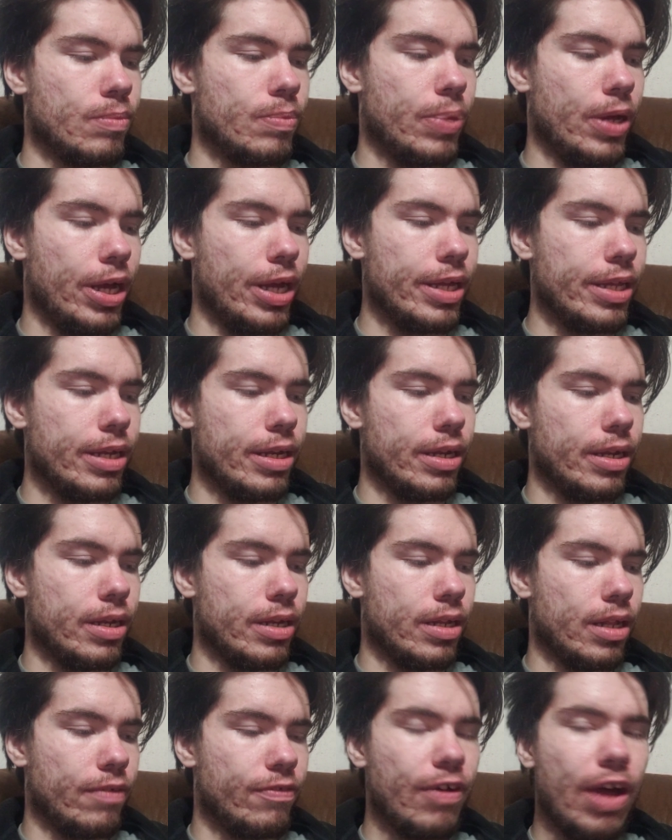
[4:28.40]
But
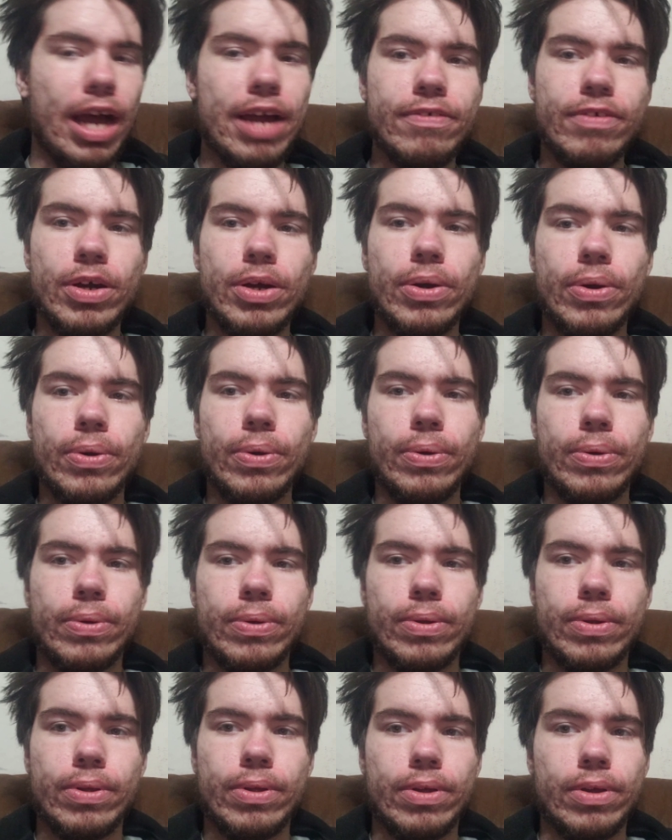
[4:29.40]
the 5.0,
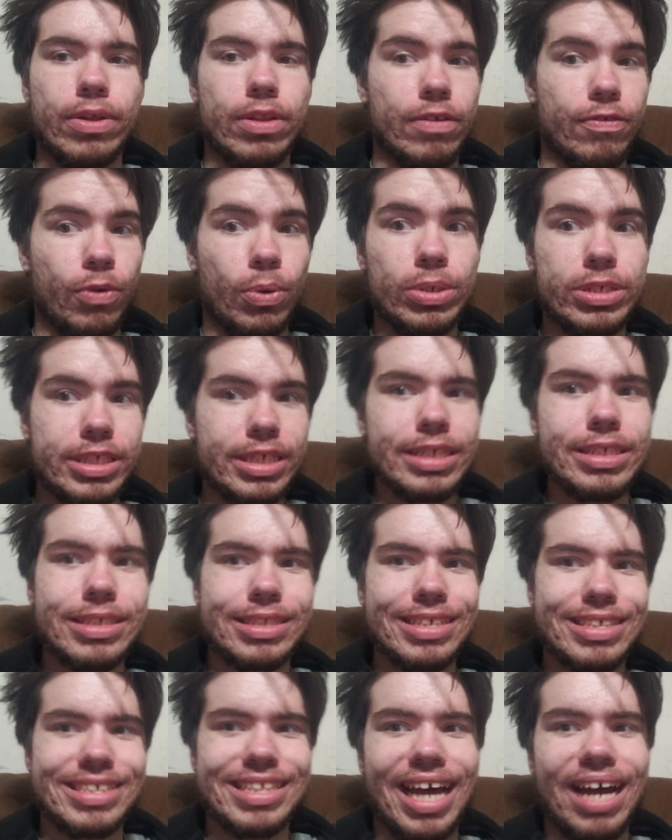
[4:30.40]
the
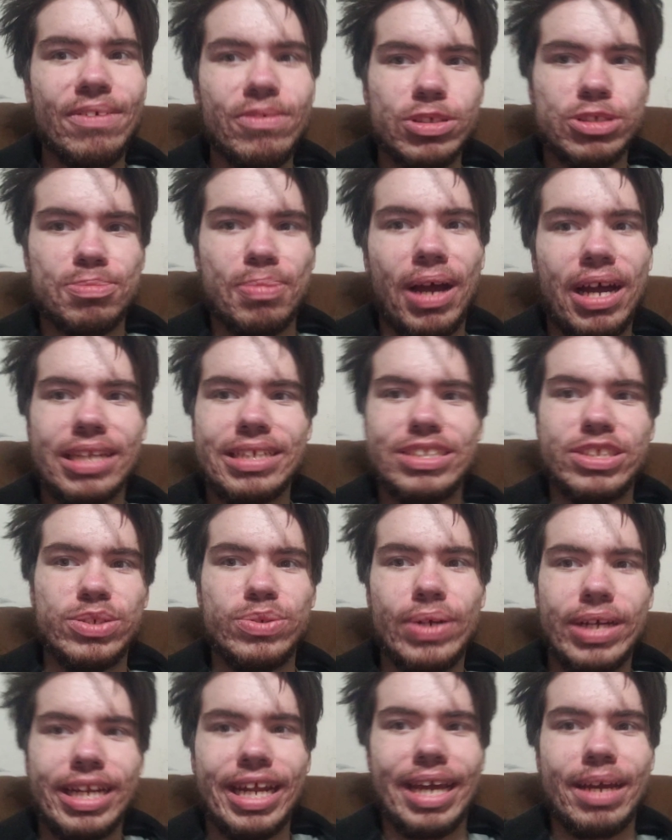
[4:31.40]
4.6 does not respond
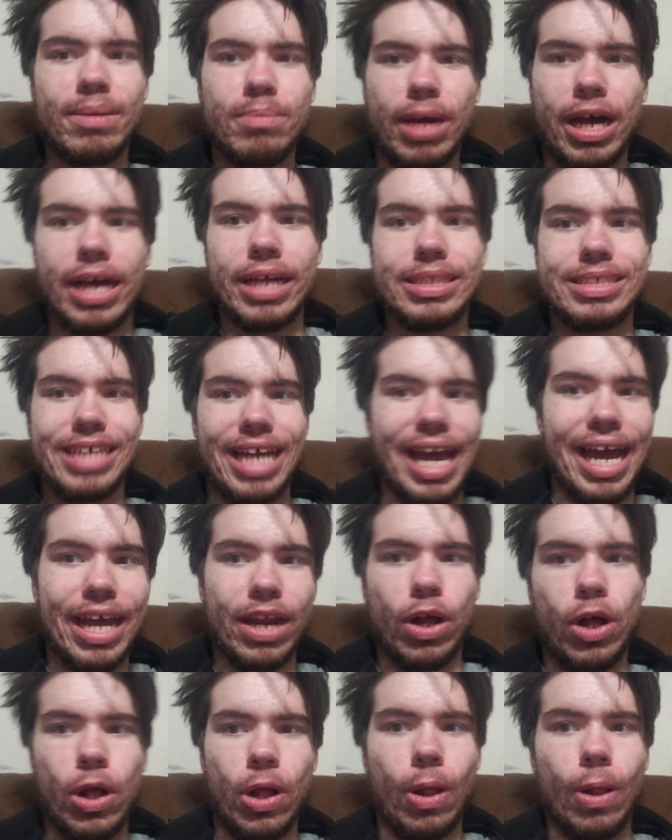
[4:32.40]
to NA mods
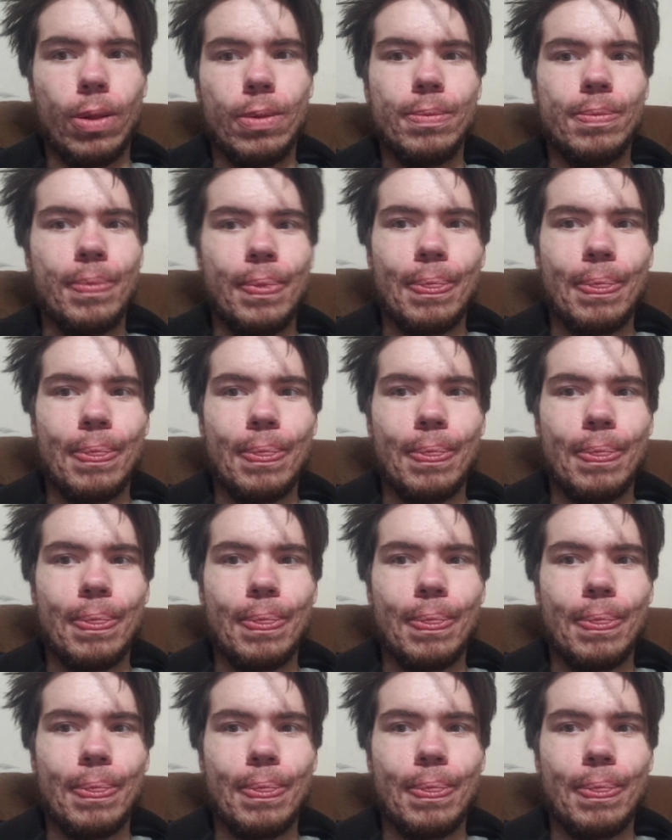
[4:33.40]
at all.